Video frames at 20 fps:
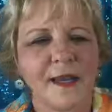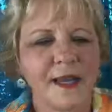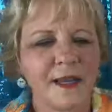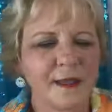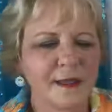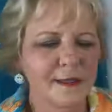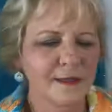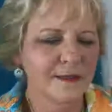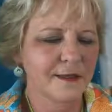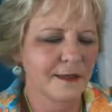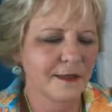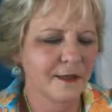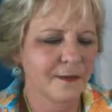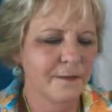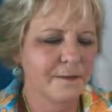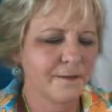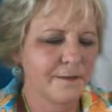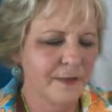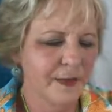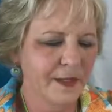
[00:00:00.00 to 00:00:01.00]
And,
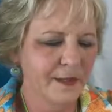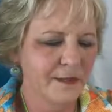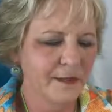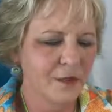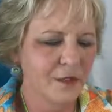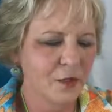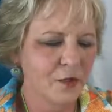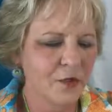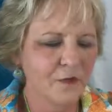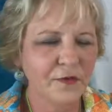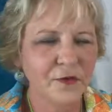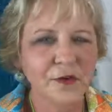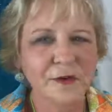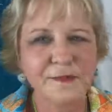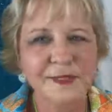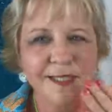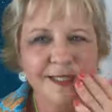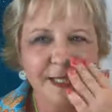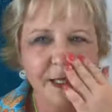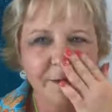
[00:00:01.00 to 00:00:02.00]
you know, you've heard
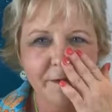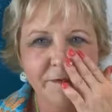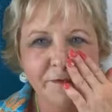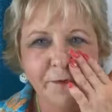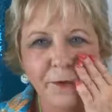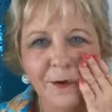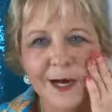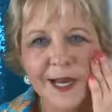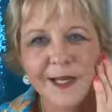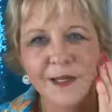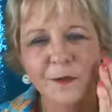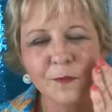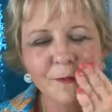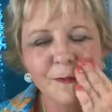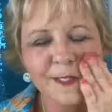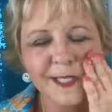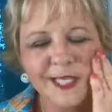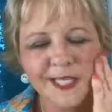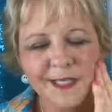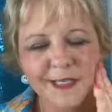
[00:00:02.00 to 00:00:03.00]
me say before, I don't
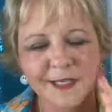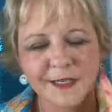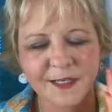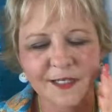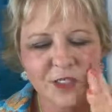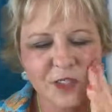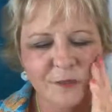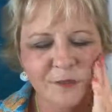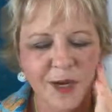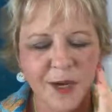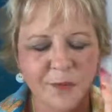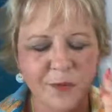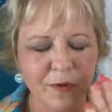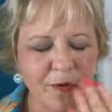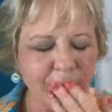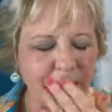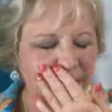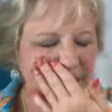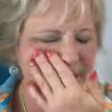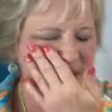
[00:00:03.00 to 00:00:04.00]
really gush about
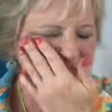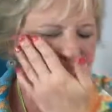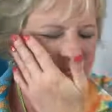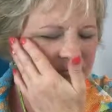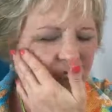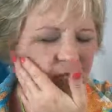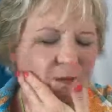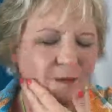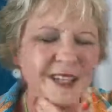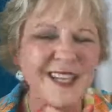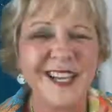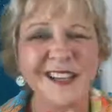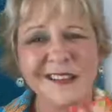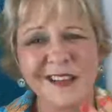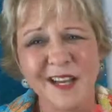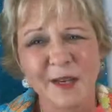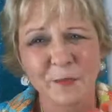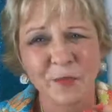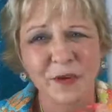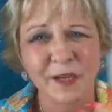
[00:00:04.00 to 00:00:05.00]
products. I mean, I
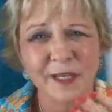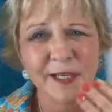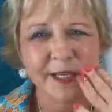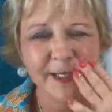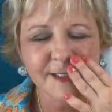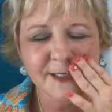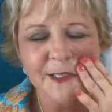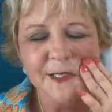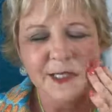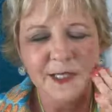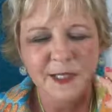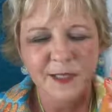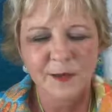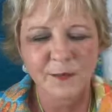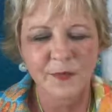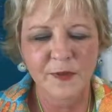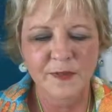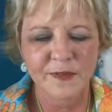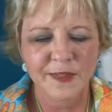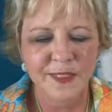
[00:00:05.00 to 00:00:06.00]
like products.
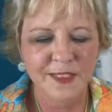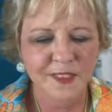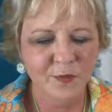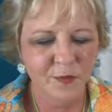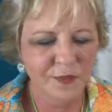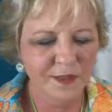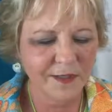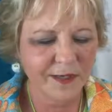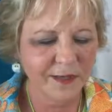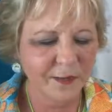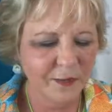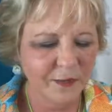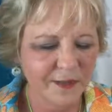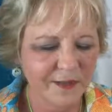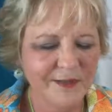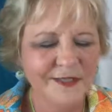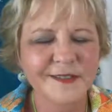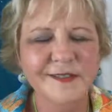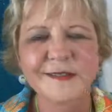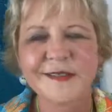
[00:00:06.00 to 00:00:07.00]
But this one,
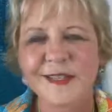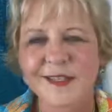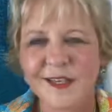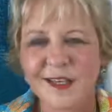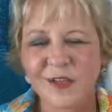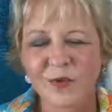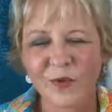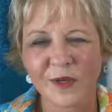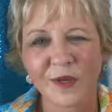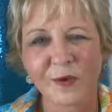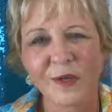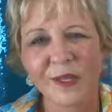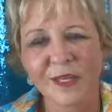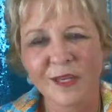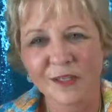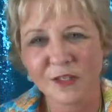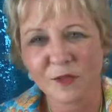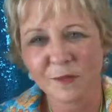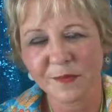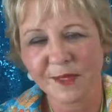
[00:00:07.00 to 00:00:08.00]
this is another one I would
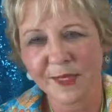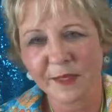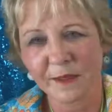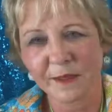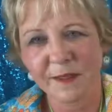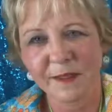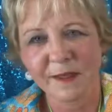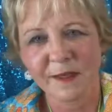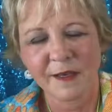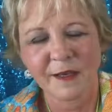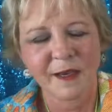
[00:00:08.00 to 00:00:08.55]
gush about.